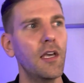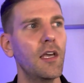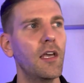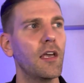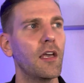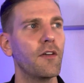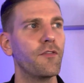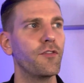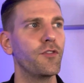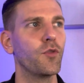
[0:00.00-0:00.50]

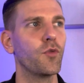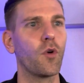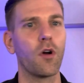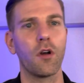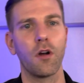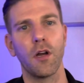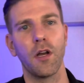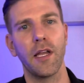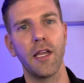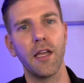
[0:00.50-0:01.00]
if you
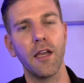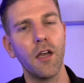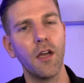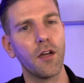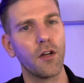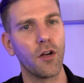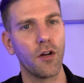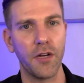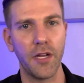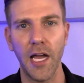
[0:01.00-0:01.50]
are a
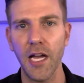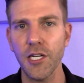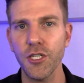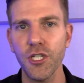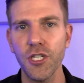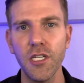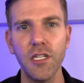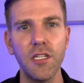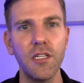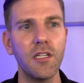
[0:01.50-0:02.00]

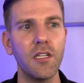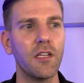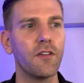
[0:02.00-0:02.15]
Kardashian,